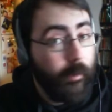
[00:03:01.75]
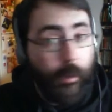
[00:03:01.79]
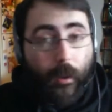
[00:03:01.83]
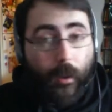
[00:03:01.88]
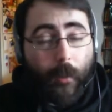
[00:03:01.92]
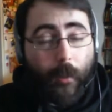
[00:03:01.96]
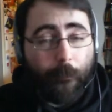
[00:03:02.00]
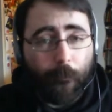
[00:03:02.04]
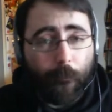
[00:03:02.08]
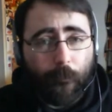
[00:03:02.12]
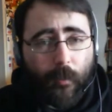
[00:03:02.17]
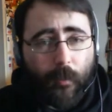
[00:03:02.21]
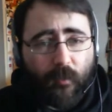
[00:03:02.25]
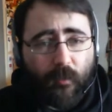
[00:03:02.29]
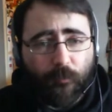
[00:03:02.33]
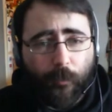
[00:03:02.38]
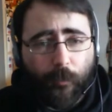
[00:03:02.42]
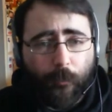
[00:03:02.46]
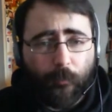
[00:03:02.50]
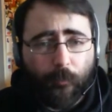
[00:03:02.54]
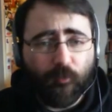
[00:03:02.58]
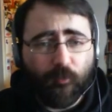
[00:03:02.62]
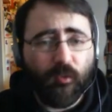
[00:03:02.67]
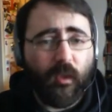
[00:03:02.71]
And that's
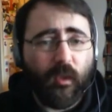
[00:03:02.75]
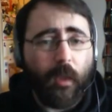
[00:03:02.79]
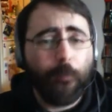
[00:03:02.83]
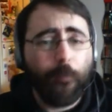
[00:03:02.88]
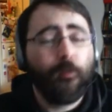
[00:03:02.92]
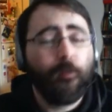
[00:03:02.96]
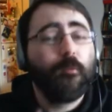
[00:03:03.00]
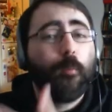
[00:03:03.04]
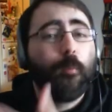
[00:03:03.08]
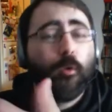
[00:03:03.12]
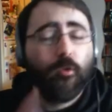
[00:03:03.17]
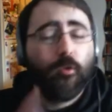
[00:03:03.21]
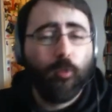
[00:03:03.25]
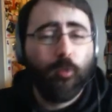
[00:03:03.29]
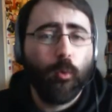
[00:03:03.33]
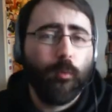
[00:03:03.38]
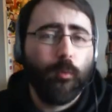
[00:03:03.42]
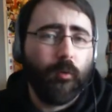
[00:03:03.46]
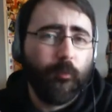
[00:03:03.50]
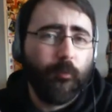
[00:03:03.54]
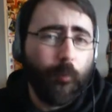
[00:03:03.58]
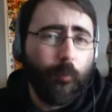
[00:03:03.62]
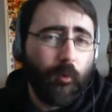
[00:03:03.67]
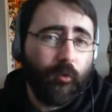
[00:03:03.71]
pretty much the game. There's more to it.
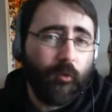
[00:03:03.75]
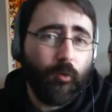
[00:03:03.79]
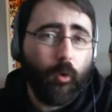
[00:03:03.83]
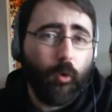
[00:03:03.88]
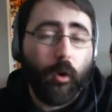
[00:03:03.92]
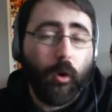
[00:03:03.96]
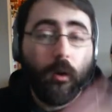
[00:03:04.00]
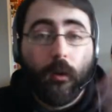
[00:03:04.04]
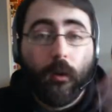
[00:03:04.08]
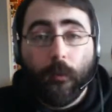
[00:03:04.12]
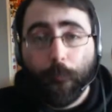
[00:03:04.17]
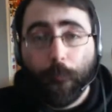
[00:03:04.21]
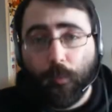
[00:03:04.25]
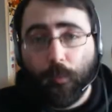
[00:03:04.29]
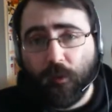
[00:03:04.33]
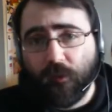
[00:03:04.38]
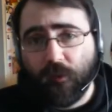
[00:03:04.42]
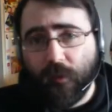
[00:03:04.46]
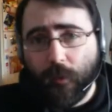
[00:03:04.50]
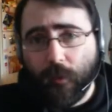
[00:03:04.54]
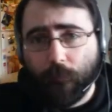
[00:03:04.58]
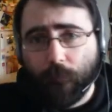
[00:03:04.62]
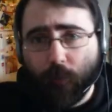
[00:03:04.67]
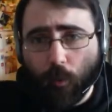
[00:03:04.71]
There's more story. Please
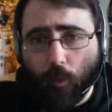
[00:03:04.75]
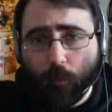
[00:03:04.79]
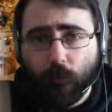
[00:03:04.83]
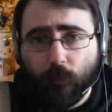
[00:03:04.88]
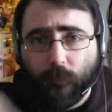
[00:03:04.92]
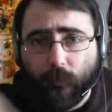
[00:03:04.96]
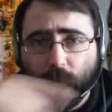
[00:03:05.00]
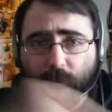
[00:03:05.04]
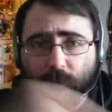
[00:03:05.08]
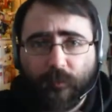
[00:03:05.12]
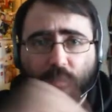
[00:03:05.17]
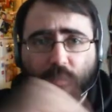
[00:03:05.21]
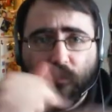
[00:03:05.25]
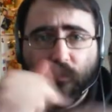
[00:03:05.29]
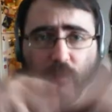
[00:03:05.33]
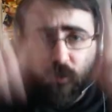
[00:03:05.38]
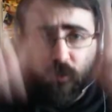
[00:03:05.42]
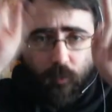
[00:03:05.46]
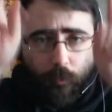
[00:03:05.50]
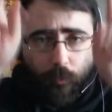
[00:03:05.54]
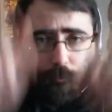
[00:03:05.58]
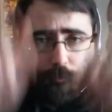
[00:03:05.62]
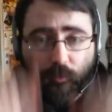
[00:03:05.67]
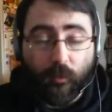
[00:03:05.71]
download. Links in the
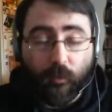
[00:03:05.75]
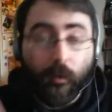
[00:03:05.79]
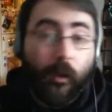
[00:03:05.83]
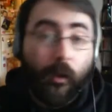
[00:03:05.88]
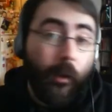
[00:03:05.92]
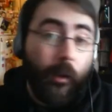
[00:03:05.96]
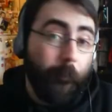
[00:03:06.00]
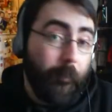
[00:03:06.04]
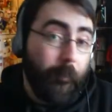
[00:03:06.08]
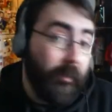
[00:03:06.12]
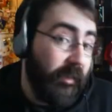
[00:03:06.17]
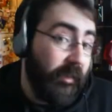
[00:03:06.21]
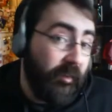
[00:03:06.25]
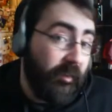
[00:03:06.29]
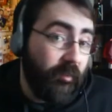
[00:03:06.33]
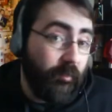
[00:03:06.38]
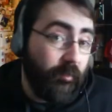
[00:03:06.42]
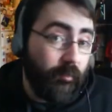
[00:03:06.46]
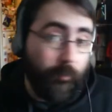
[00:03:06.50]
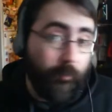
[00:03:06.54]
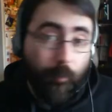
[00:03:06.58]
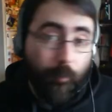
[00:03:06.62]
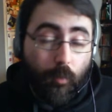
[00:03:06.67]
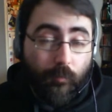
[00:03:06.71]
description. But
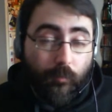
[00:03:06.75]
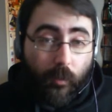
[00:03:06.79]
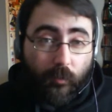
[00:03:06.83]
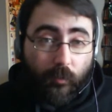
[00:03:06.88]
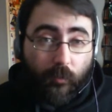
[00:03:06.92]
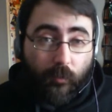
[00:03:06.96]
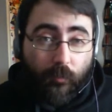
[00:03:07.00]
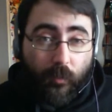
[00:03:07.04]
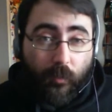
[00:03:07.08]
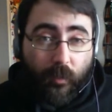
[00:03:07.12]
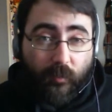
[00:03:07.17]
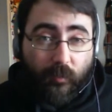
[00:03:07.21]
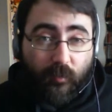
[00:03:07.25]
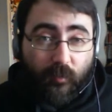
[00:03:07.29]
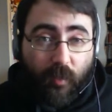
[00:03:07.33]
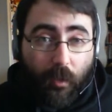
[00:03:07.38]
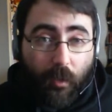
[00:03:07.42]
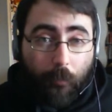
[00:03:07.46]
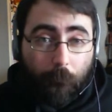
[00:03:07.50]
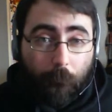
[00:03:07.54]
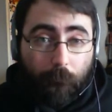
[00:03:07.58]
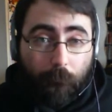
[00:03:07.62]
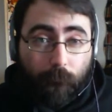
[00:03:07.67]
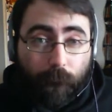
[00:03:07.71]
let's move on to the next
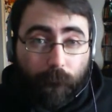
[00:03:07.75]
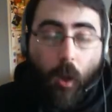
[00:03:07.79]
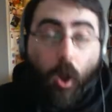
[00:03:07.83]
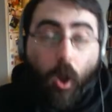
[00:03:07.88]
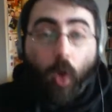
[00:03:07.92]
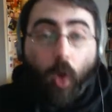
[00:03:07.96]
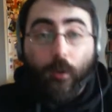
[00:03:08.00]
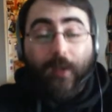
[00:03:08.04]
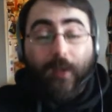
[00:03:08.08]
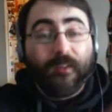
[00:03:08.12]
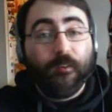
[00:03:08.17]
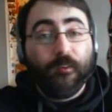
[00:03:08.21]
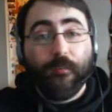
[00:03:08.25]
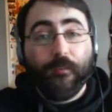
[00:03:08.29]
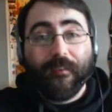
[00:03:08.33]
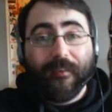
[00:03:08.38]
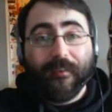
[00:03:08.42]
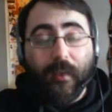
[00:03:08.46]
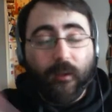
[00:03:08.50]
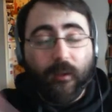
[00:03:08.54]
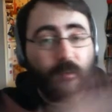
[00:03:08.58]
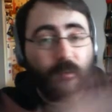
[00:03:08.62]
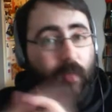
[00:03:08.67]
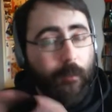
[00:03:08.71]
game. Okay, so this
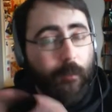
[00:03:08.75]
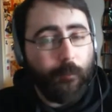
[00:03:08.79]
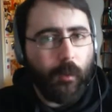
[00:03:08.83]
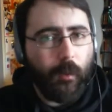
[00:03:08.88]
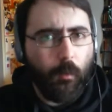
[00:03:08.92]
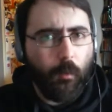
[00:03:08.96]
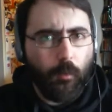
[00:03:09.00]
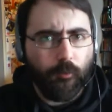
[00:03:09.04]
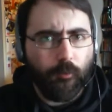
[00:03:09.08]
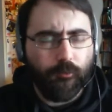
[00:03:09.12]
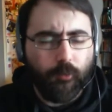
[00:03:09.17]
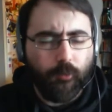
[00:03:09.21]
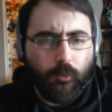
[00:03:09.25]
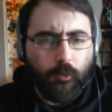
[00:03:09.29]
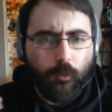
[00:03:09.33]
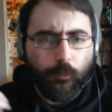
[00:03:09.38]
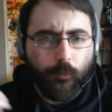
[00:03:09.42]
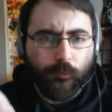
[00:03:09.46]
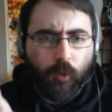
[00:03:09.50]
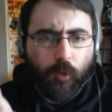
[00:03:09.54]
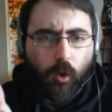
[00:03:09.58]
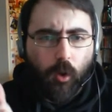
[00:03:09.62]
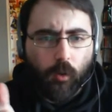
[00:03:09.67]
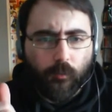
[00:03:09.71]
next game that I want to show you
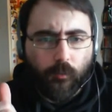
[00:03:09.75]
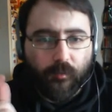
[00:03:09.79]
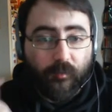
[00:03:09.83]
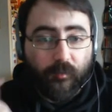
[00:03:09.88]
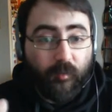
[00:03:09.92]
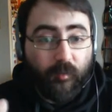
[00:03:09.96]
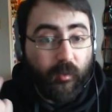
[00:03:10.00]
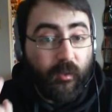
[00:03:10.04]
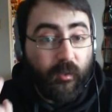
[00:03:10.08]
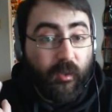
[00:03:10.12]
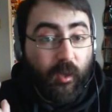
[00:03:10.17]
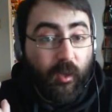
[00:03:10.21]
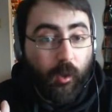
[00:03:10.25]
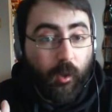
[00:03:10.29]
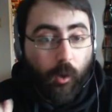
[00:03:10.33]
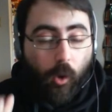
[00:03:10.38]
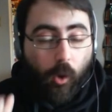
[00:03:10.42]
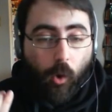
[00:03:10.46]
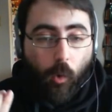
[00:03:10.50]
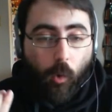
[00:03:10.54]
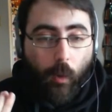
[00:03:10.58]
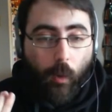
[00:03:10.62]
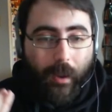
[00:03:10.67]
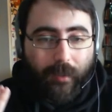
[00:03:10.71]
is called Sync
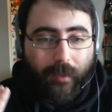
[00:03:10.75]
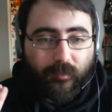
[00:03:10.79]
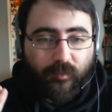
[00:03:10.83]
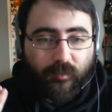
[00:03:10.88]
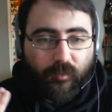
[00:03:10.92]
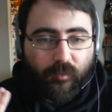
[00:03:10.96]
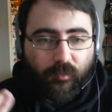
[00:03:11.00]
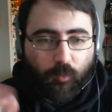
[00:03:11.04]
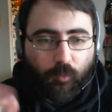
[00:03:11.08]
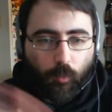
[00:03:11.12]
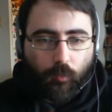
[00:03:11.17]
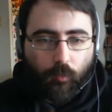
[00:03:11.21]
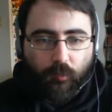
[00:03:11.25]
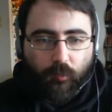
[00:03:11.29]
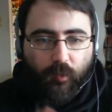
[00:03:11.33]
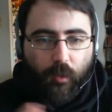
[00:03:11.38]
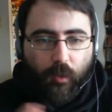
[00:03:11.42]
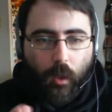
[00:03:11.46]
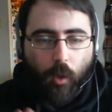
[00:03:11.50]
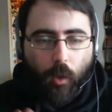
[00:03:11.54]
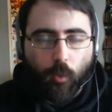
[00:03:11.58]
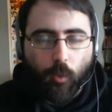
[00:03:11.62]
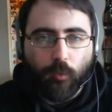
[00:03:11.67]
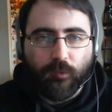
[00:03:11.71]
OS, or
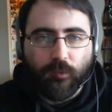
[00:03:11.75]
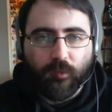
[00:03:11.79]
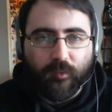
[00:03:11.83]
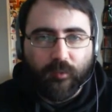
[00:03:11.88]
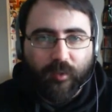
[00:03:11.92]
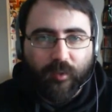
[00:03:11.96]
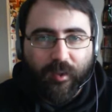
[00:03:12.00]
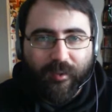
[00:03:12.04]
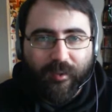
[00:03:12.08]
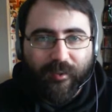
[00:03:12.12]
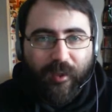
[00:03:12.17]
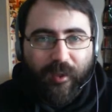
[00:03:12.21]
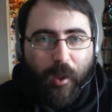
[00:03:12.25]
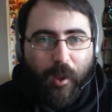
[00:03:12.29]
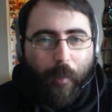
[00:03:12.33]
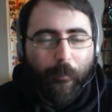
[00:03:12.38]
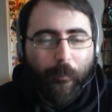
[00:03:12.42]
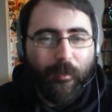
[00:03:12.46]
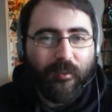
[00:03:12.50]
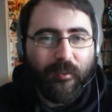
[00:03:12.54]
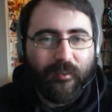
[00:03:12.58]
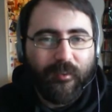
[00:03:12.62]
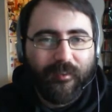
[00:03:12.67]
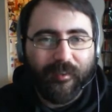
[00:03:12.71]
Syncos,
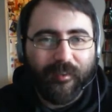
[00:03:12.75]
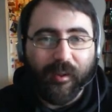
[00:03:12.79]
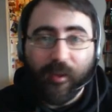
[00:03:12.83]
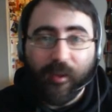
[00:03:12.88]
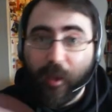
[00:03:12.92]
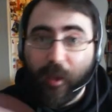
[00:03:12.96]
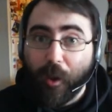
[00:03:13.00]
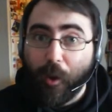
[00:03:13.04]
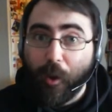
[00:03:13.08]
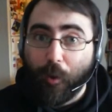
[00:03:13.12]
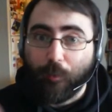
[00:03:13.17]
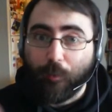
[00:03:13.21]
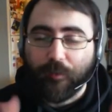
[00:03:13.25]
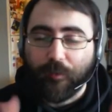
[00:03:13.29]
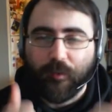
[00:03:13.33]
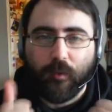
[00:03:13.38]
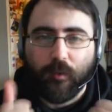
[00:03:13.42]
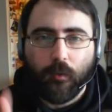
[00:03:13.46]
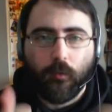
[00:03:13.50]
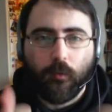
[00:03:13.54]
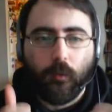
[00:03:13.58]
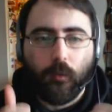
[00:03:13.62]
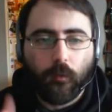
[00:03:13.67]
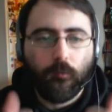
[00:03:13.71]
or
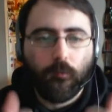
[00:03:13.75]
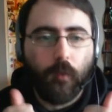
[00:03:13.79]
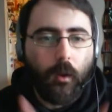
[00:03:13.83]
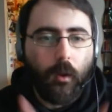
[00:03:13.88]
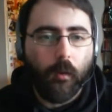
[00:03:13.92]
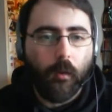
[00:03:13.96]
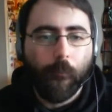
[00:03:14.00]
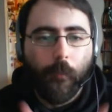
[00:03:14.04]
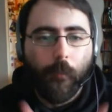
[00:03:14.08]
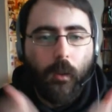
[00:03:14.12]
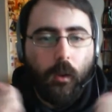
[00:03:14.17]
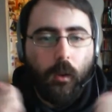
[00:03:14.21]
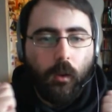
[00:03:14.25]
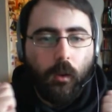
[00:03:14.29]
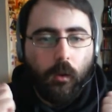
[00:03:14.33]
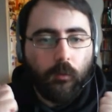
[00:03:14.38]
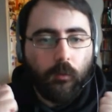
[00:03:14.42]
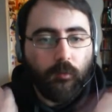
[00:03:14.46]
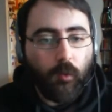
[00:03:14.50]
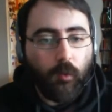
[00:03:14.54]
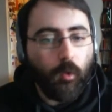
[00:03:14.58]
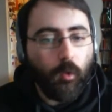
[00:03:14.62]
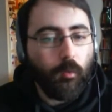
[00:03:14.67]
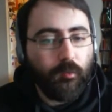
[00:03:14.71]
Synco needs your help.
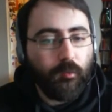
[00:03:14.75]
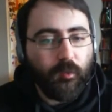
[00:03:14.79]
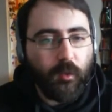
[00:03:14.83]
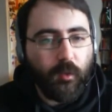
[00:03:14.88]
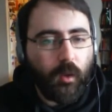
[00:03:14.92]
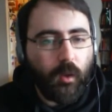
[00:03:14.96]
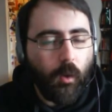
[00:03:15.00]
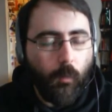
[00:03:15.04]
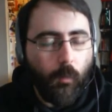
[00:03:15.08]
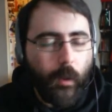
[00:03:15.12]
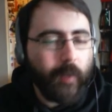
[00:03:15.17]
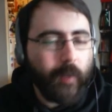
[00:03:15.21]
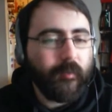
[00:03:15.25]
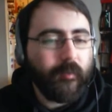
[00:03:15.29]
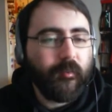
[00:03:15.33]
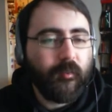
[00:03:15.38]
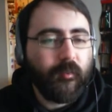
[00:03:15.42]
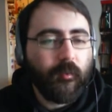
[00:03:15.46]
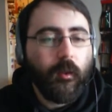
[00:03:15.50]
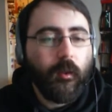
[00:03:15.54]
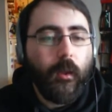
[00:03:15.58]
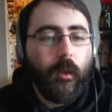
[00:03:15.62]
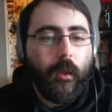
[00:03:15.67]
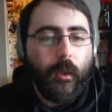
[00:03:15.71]
So, Sync
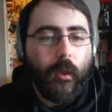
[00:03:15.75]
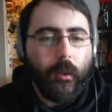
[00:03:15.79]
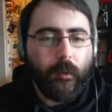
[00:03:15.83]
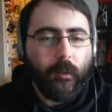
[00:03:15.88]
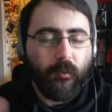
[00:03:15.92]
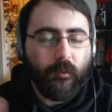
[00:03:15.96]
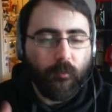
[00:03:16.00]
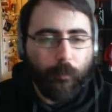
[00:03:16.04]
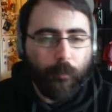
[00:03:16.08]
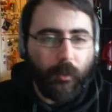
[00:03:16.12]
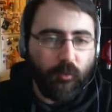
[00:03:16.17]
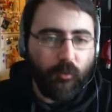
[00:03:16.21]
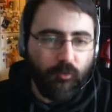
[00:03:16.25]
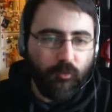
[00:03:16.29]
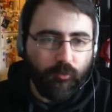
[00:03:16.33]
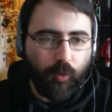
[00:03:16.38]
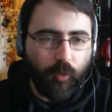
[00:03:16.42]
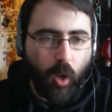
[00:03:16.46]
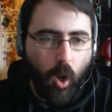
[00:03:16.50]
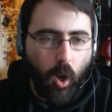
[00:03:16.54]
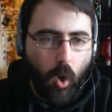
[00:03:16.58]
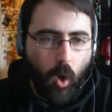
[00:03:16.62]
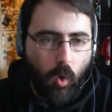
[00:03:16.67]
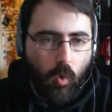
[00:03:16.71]
OS, and it's by
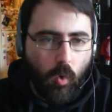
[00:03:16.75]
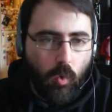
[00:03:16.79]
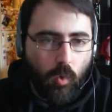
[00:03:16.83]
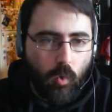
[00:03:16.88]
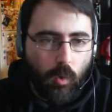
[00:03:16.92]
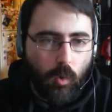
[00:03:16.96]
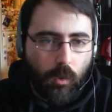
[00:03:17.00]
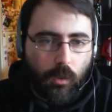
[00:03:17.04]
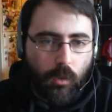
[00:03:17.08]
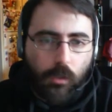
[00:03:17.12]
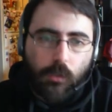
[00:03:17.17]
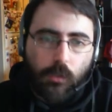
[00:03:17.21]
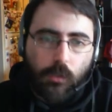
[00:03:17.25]
Joe